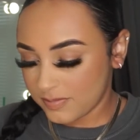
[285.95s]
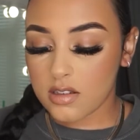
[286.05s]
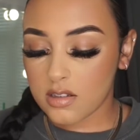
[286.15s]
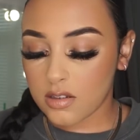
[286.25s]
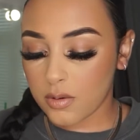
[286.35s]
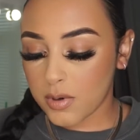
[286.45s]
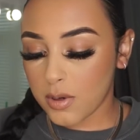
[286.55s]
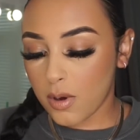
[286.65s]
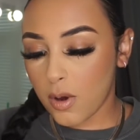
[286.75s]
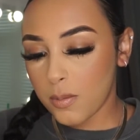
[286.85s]
So when
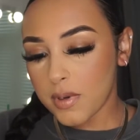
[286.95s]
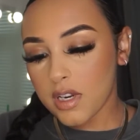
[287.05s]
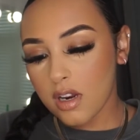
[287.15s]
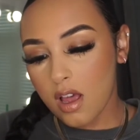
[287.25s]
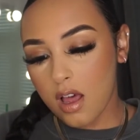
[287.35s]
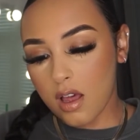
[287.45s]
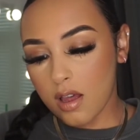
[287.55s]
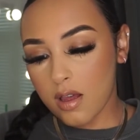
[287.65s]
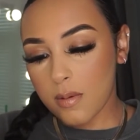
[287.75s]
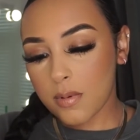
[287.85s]
you open it
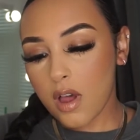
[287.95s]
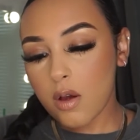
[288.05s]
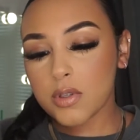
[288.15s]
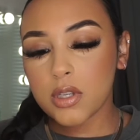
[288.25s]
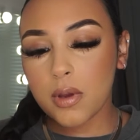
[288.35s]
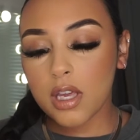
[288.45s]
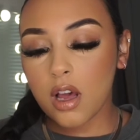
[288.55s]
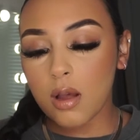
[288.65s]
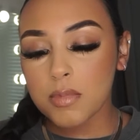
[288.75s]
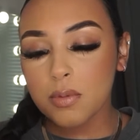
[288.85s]
up, oh, so it
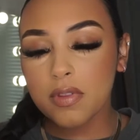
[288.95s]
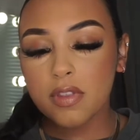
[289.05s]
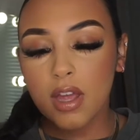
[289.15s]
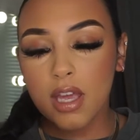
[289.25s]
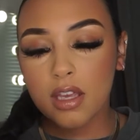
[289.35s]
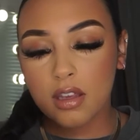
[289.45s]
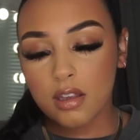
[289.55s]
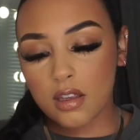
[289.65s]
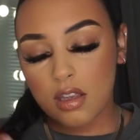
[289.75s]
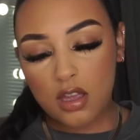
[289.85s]
comes with like,
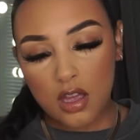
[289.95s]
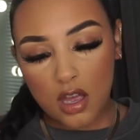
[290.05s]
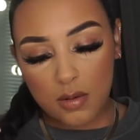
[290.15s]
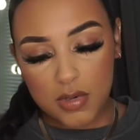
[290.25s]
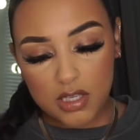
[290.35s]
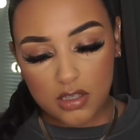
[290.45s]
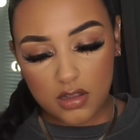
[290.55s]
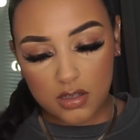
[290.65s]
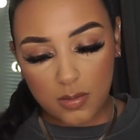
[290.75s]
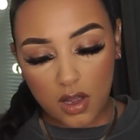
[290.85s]
how many is in
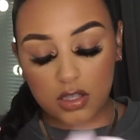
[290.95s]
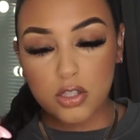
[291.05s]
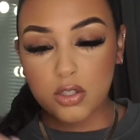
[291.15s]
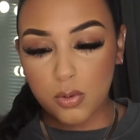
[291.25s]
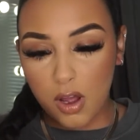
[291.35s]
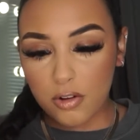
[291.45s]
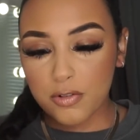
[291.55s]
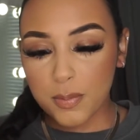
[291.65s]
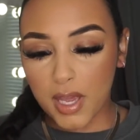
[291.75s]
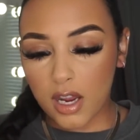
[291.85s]
this box?
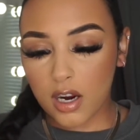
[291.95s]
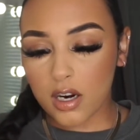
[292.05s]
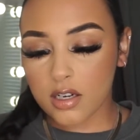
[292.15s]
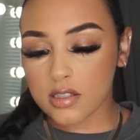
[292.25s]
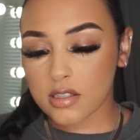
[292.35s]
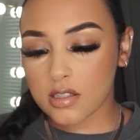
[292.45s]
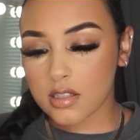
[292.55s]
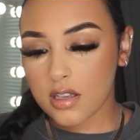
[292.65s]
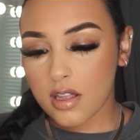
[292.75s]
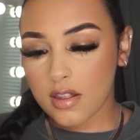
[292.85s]
12 pairs.
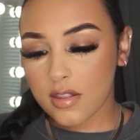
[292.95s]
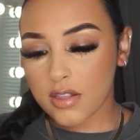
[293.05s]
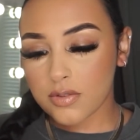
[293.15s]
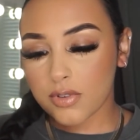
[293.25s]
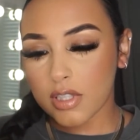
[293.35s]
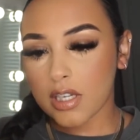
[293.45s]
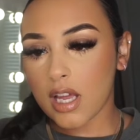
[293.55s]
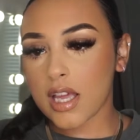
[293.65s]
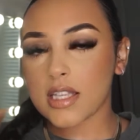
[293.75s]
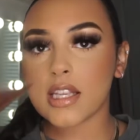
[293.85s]
That's really
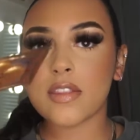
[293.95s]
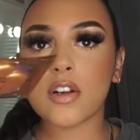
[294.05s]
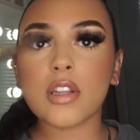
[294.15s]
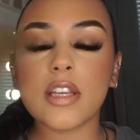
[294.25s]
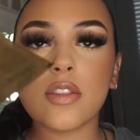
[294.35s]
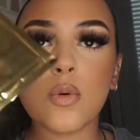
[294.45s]
nice. And they're like the